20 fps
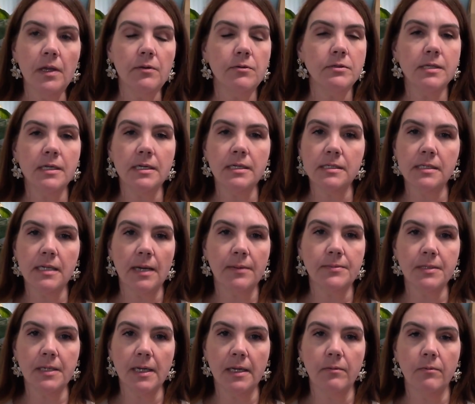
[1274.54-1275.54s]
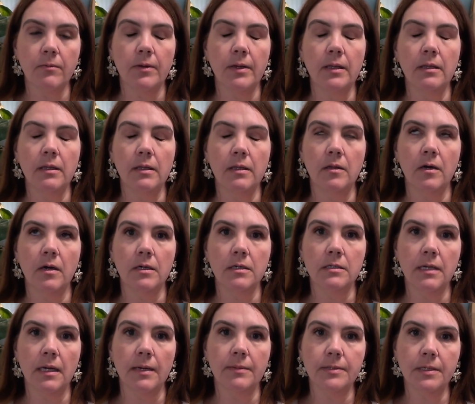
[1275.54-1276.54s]
Was it a stop sign? Really long
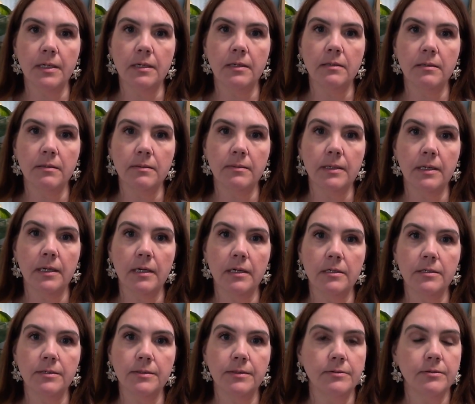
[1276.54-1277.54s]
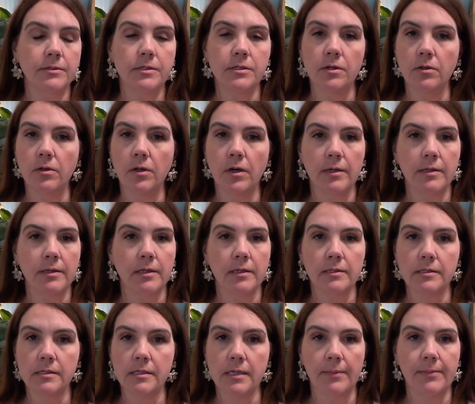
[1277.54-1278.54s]
stop sign. Oh my gosh, it was so long. The
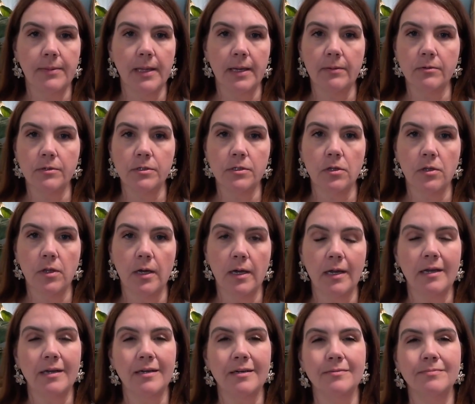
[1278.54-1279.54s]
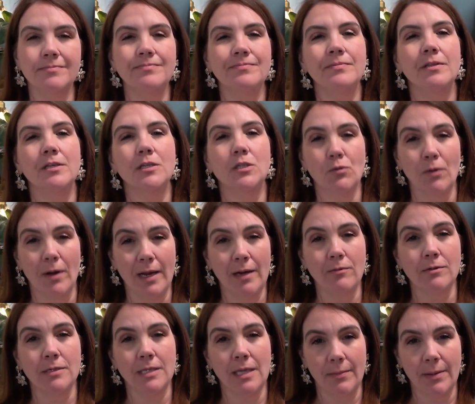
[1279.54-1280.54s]
stoplight was so long. Oh, the
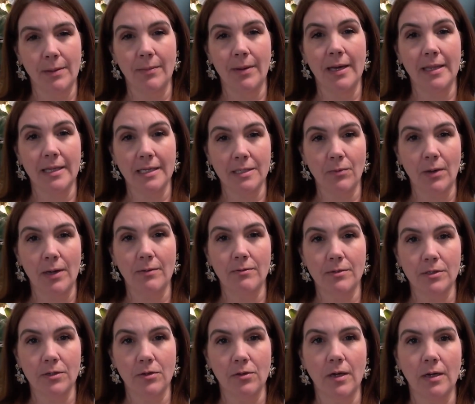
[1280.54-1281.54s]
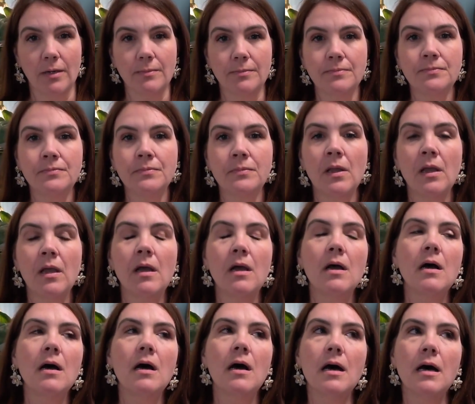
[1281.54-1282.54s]
train was coming by. That's why it was so long.
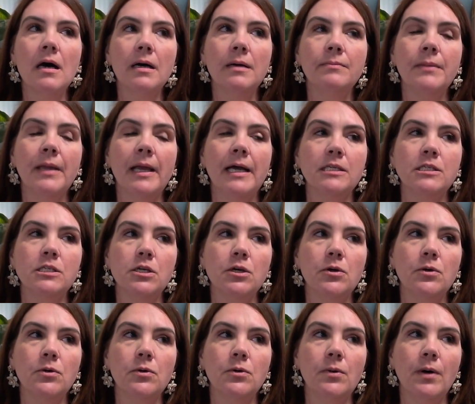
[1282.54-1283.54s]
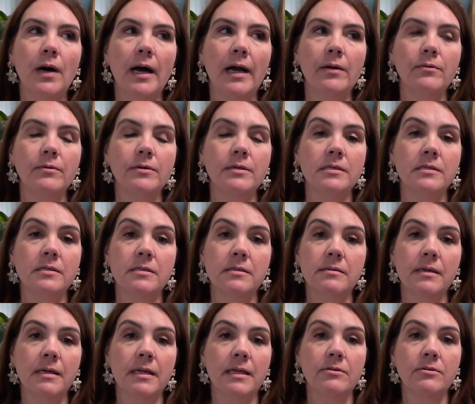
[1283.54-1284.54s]
Yeah, so I
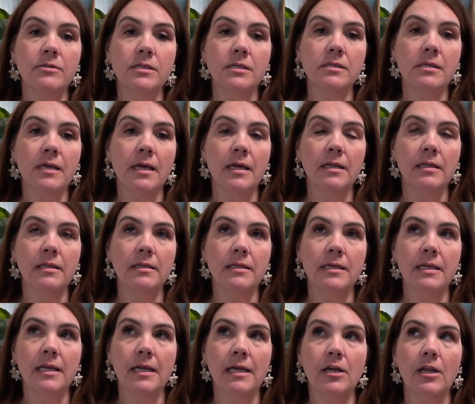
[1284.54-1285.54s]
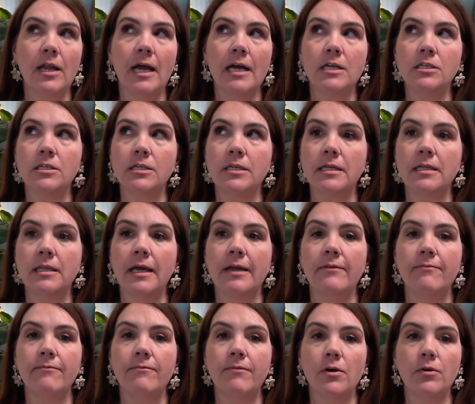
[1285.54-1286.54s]
was just kind of, and I could actually
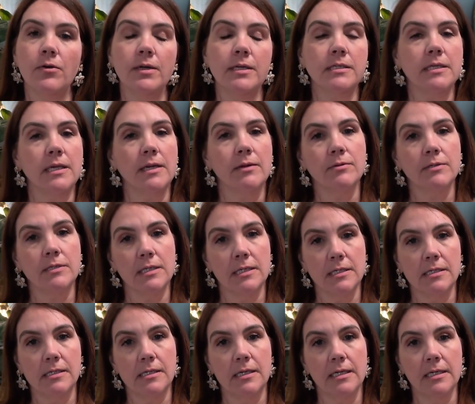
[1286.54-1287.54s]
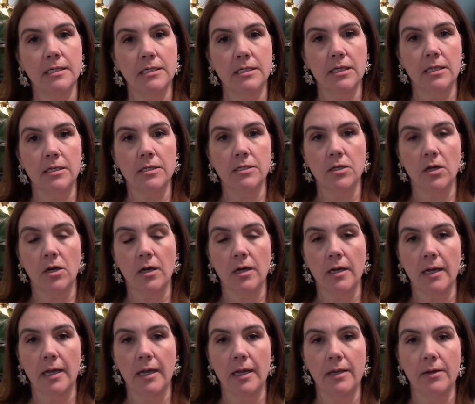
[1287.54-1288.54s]
like focus and I was listening to the
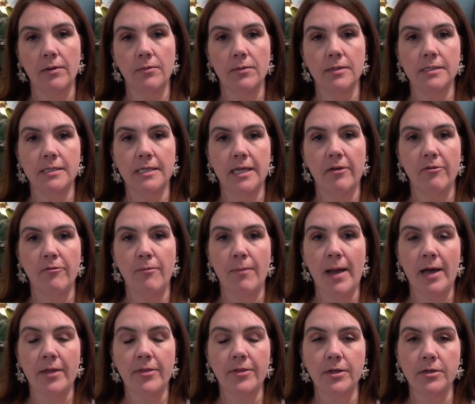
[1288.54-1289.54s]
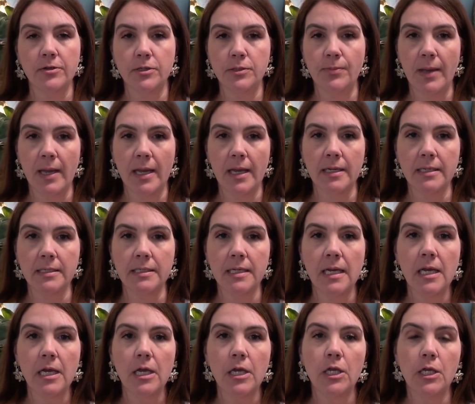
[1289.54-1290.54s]
song and it was Dave Matthews Band,
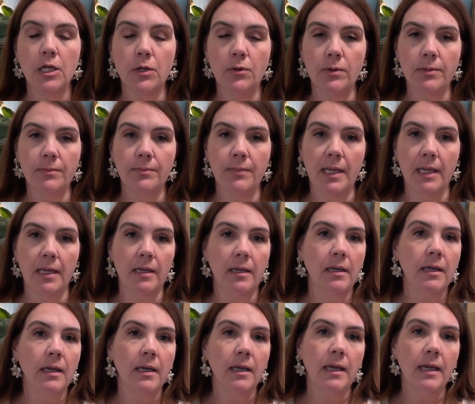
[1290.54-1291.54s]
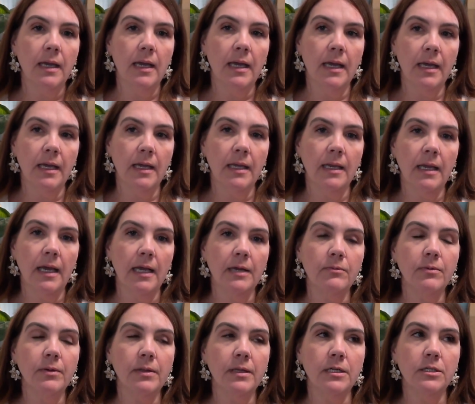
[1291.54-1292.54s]
You and Me. And I
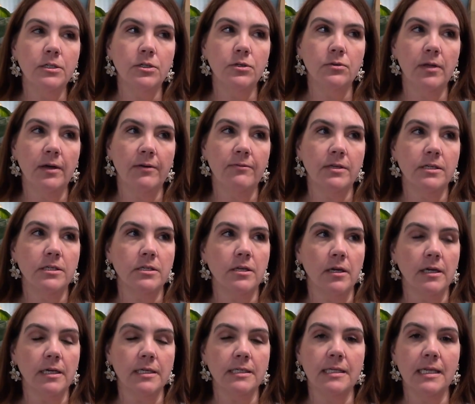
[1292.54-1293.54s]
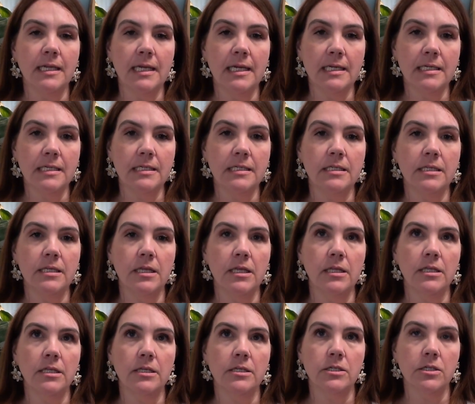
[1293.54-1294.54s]
really do love this song because it is
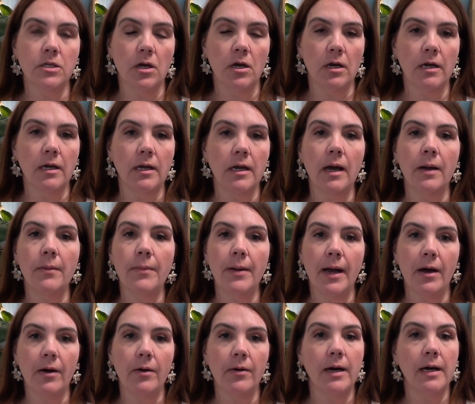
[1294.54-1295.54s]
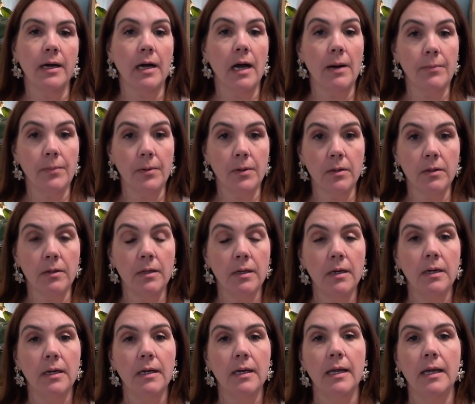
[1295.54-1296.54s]
the song about a couple
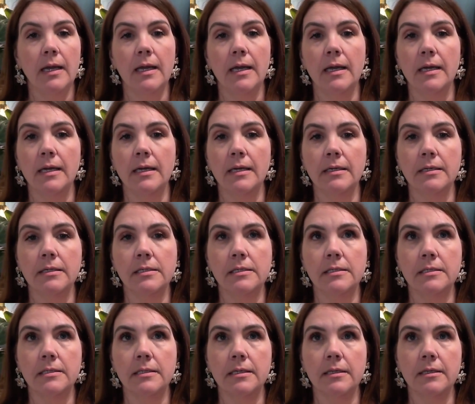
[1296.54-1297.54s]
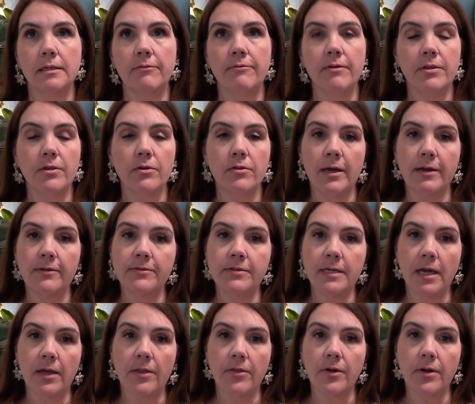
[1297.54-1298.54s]
and living their life
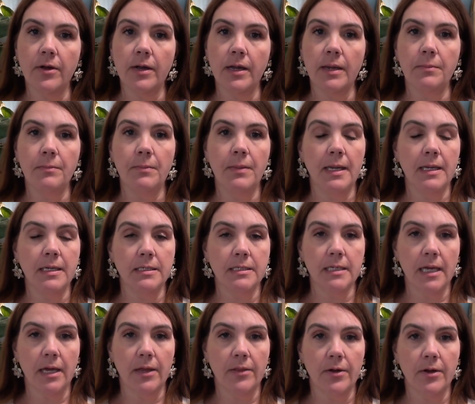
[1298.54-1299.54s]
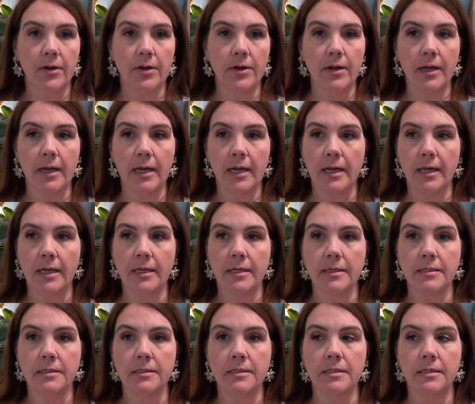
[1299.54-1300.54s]
together
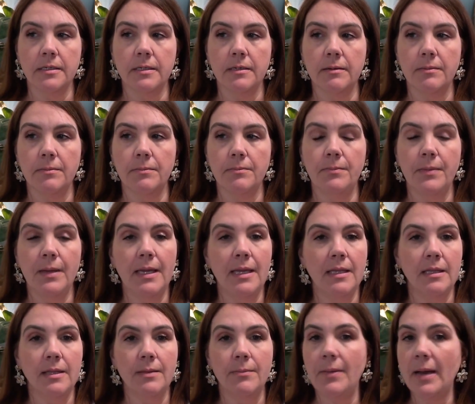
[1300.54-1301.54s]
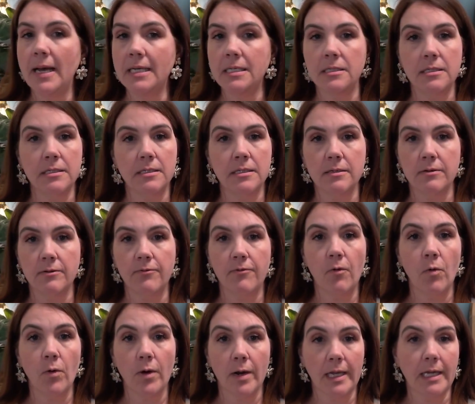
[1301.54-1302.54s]
and being the best
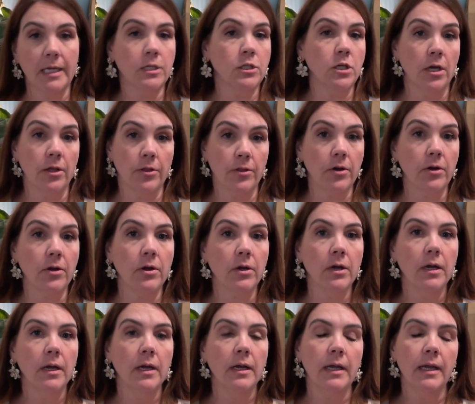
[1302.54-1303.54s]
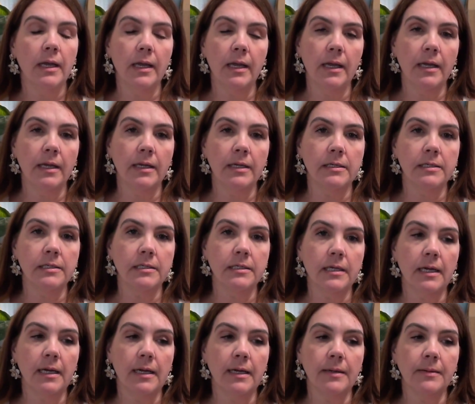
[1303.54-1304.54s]
for each other. And
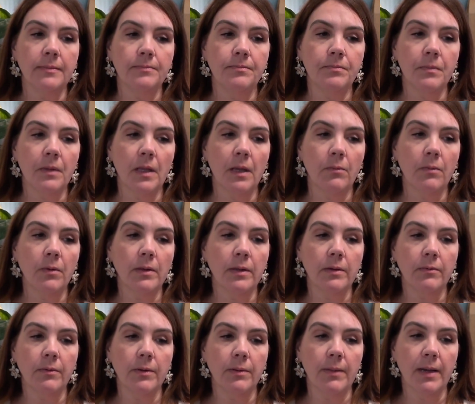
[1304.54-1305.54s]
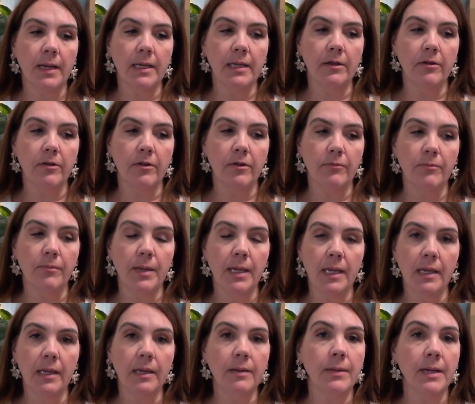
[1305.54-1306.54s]
it really reminded of
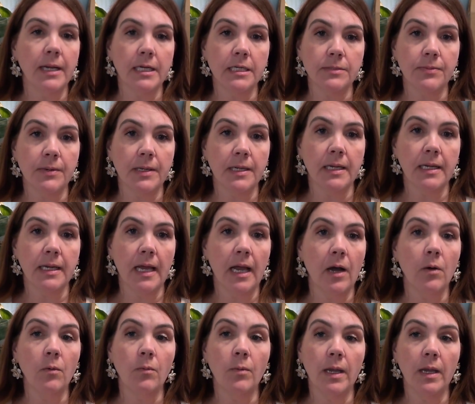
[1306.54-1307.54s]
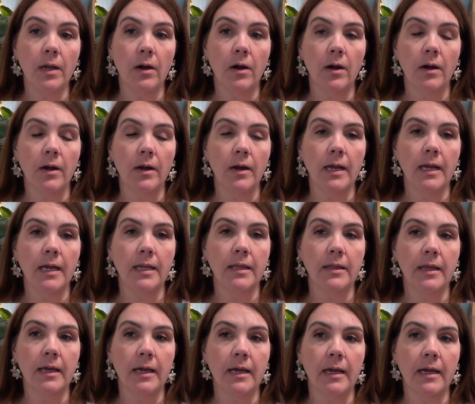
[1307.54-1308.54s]
me and my husband and how we are,
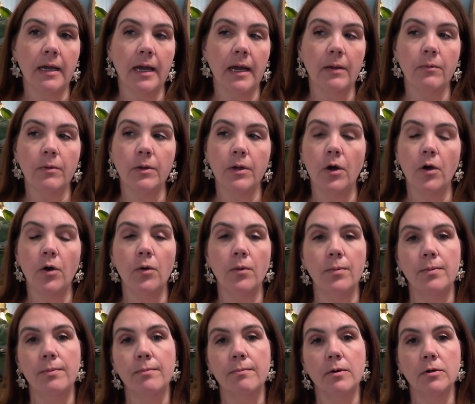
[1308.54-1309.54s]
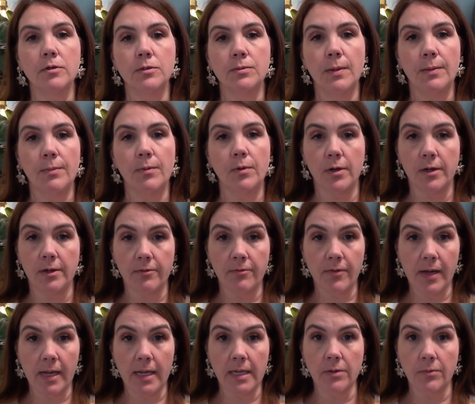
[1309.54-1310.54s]
and that I would hope most people could
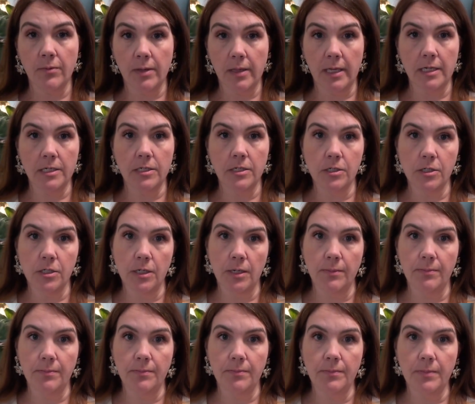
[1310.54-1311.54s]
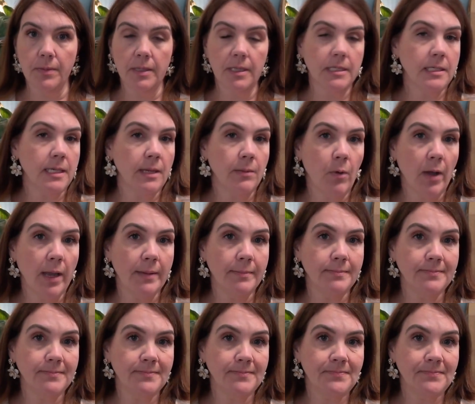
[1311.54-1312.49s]
find a relationship the same way.